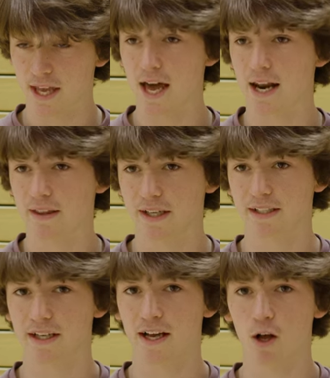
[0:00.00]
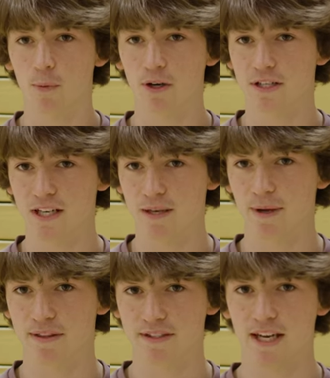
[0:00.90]
that, I'd like to help our team
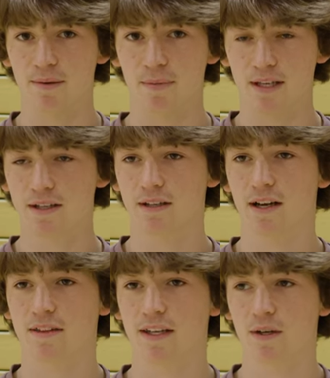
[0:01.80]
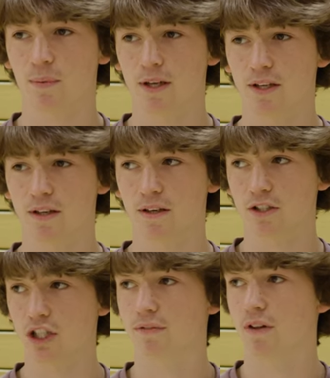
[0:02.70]
at the state meet. I think we can
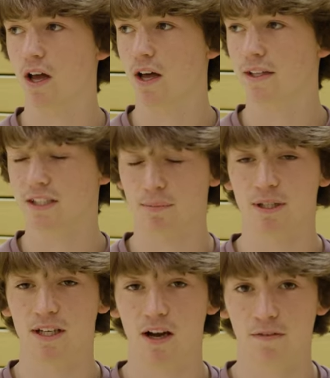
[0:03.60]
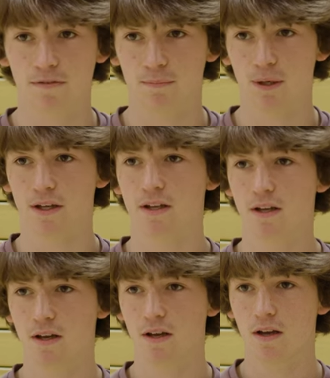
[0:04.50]
achieve a lot. It's going to be tough, but
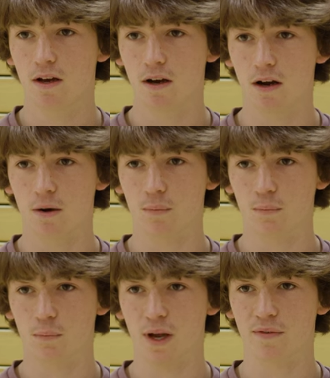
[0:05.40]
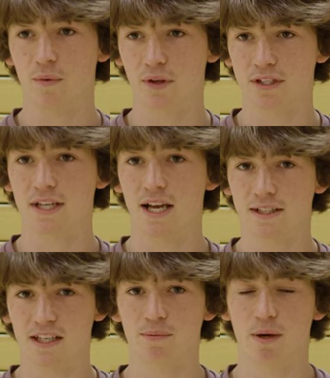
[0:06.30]
we have a really
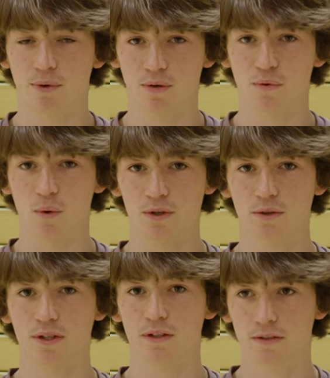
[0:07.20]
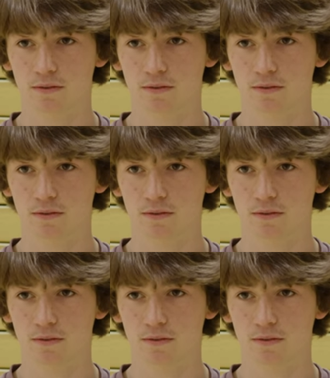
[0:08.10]
stacked team and I'm looking forward to it.